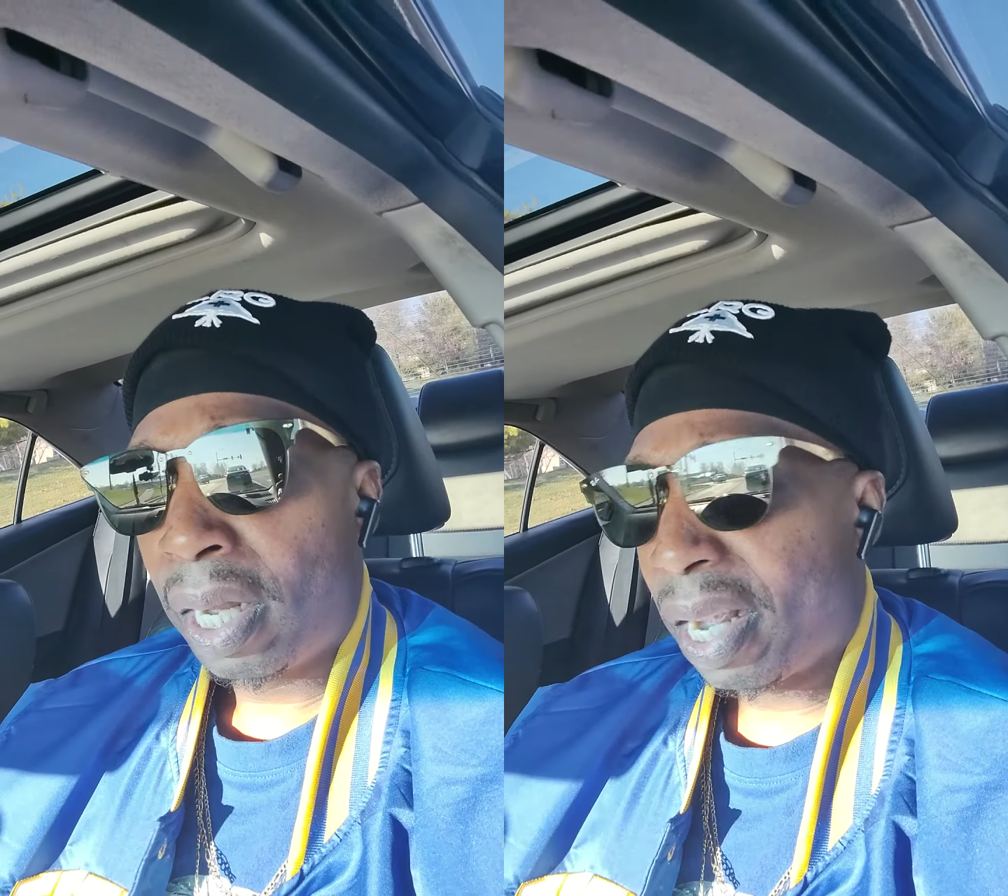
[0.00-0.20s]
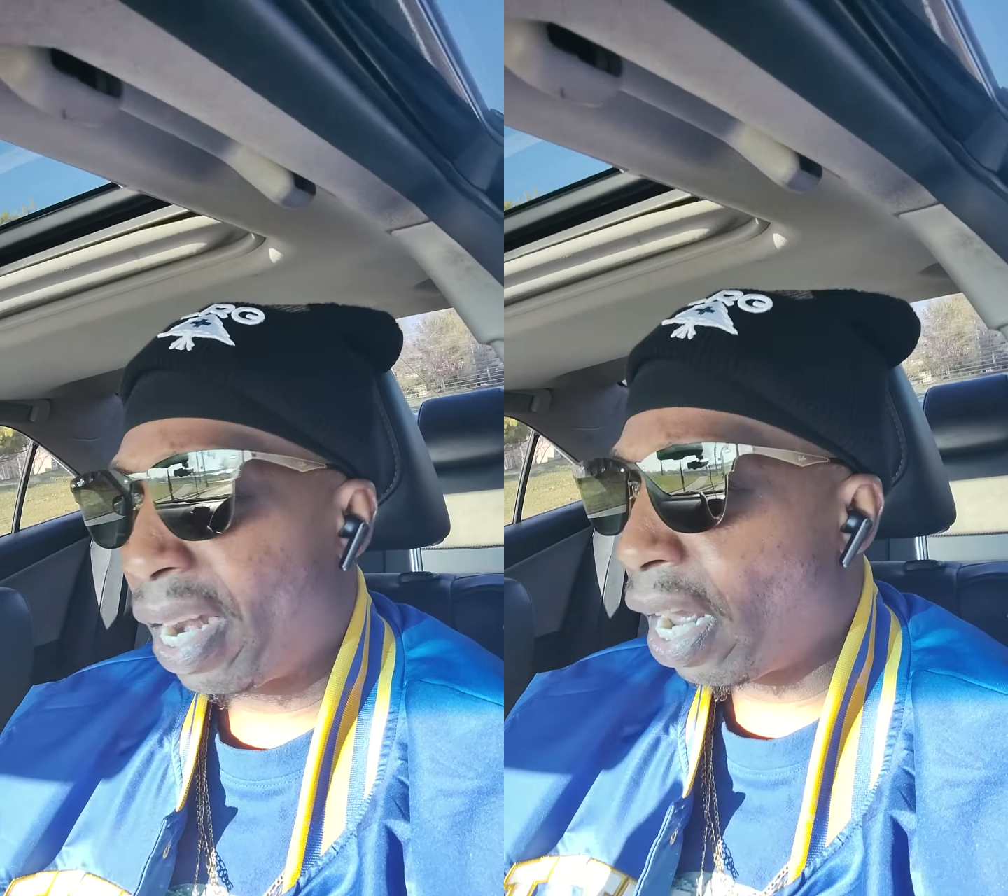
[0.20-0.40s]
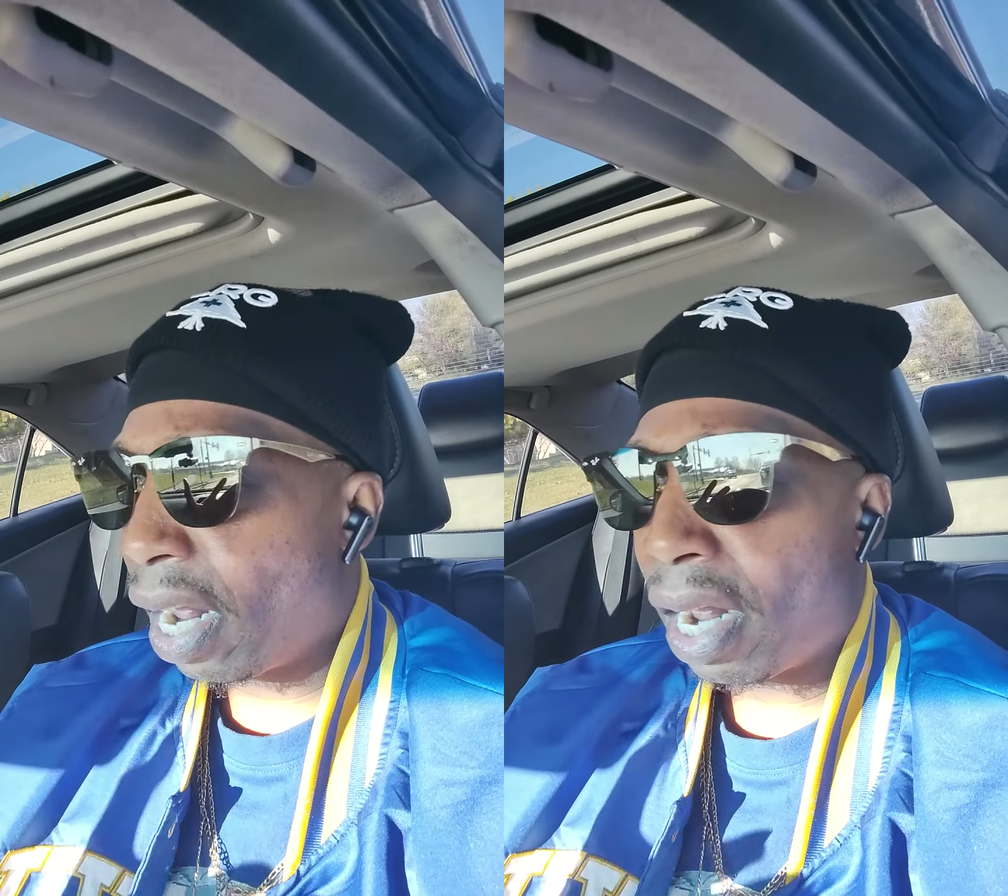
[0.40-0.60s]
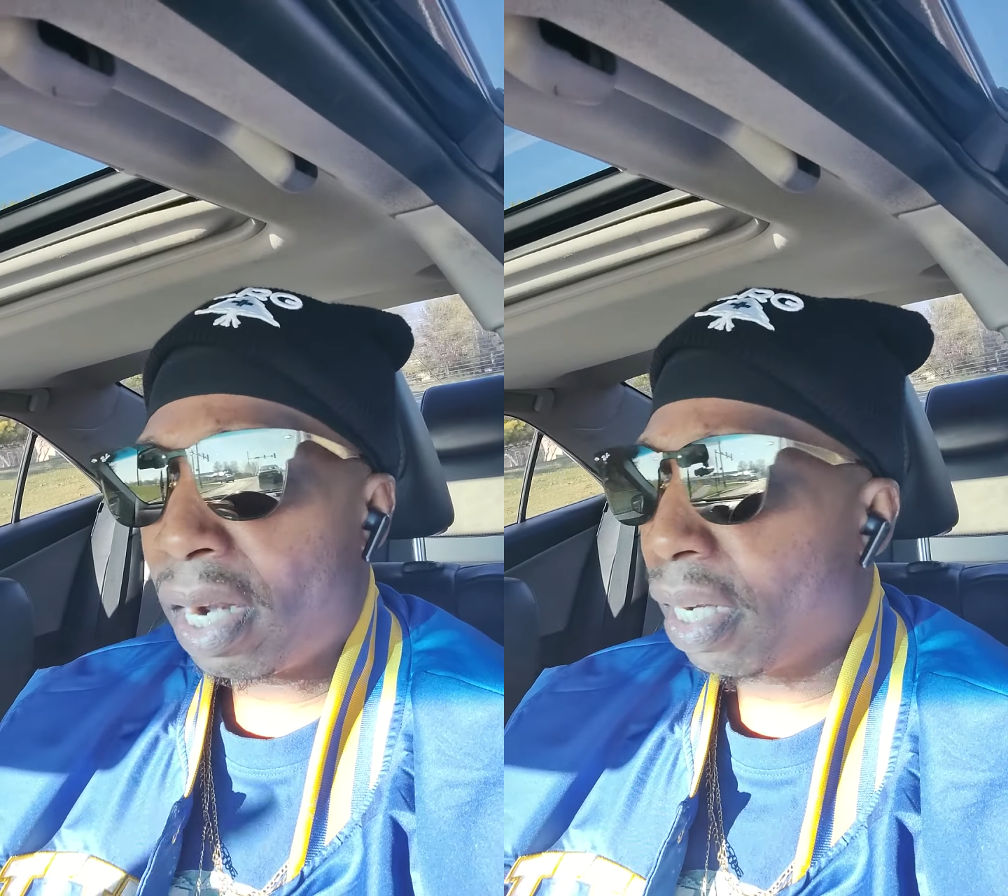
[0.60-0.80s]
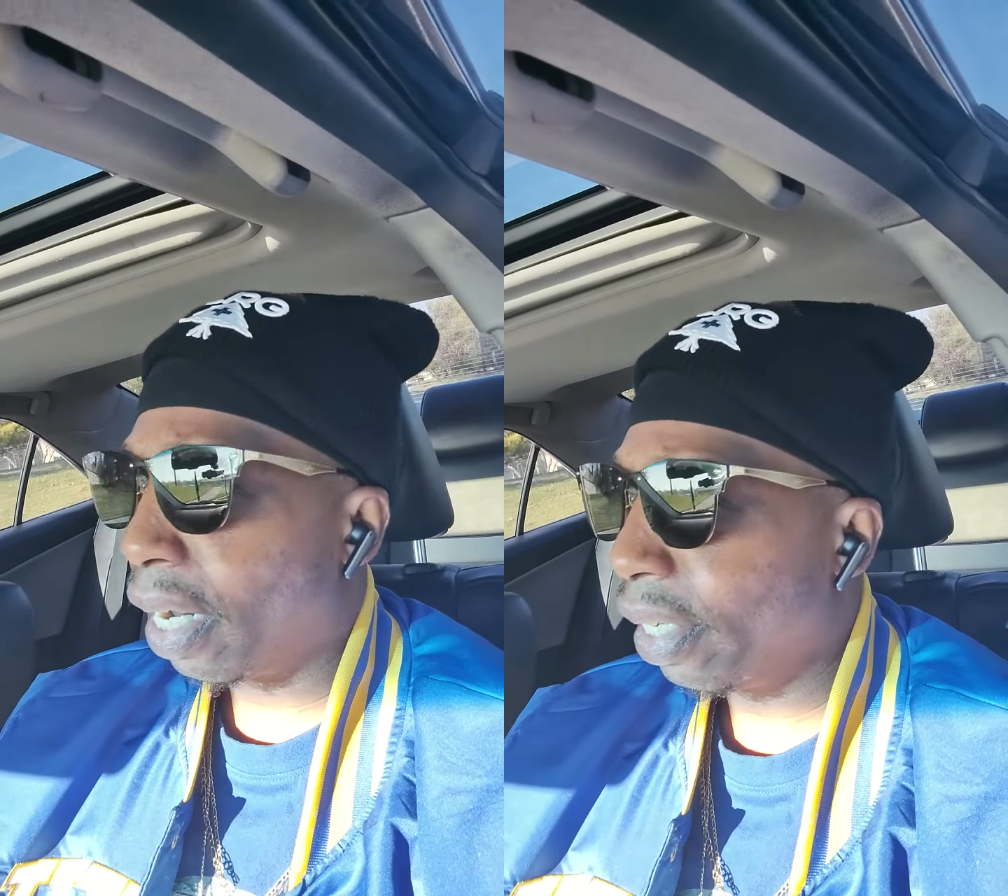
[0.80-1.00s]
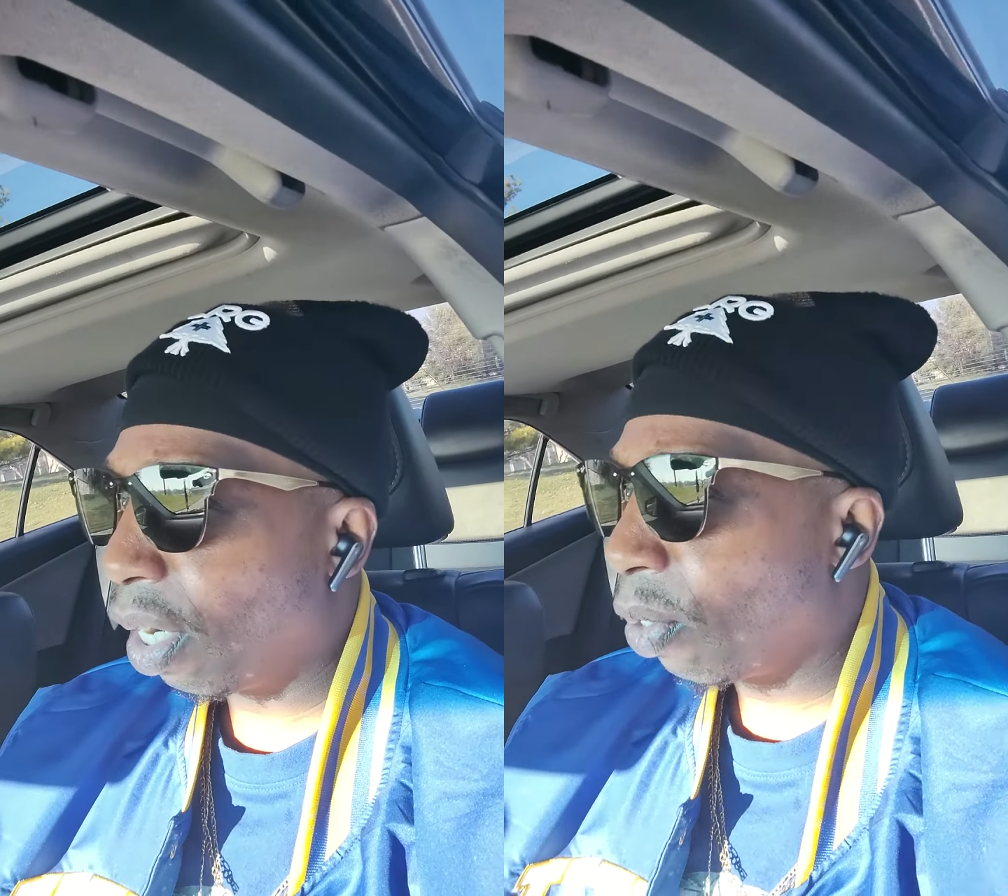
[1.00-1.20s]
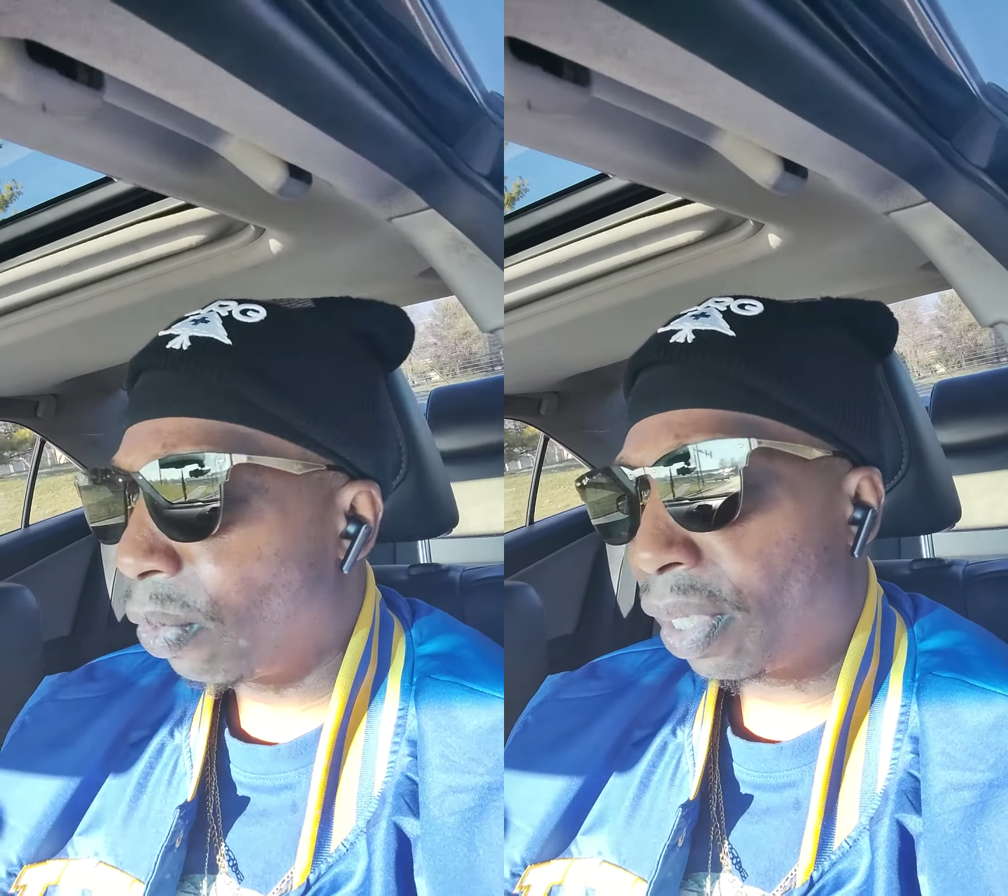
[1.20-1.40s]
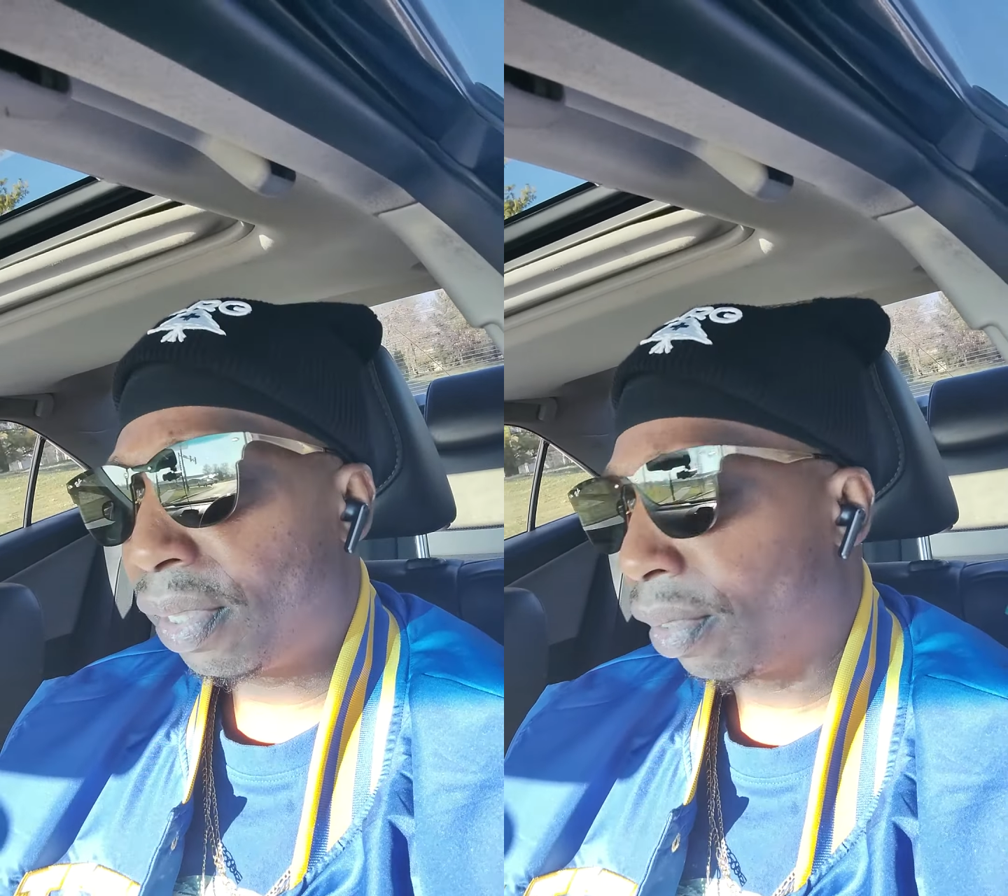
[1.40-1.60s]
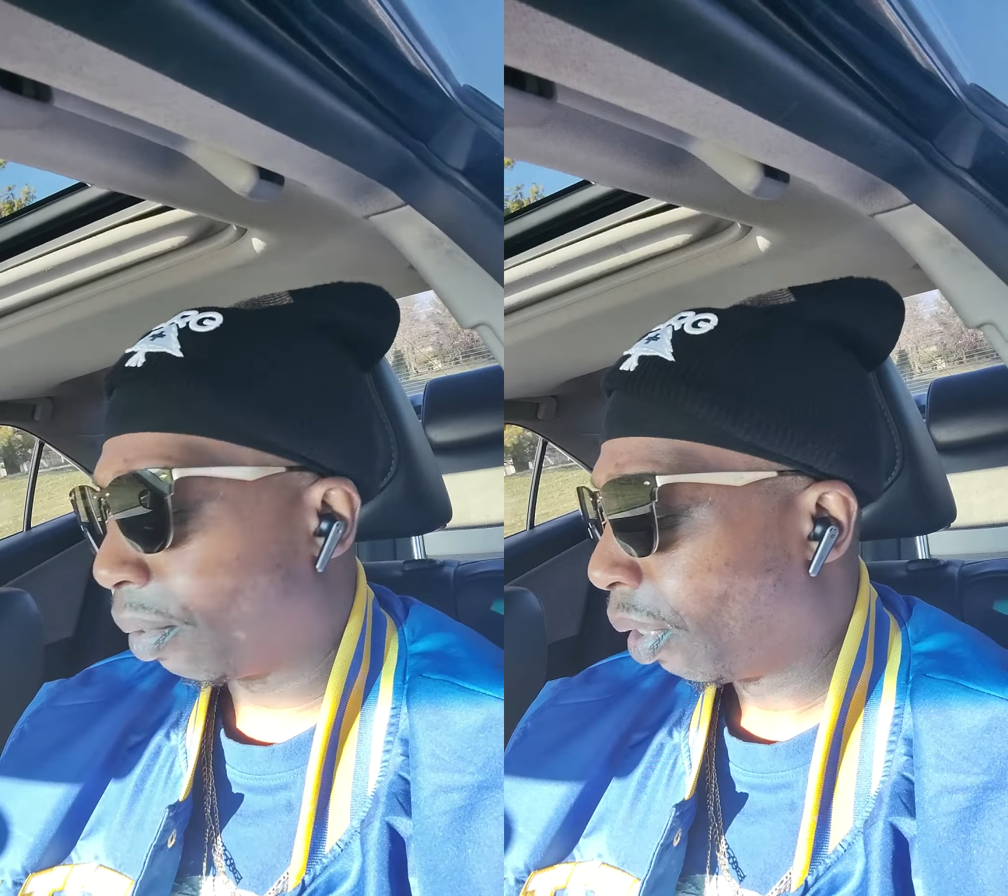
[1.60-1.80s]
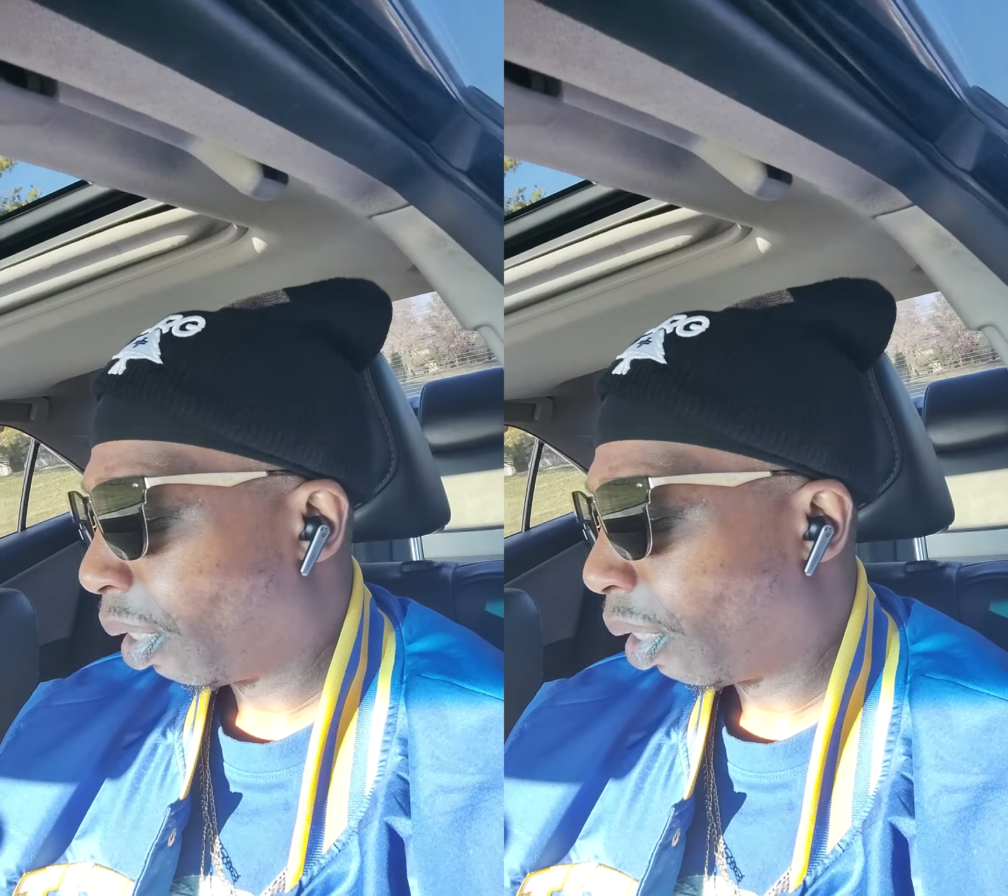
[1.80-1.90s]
And I know there's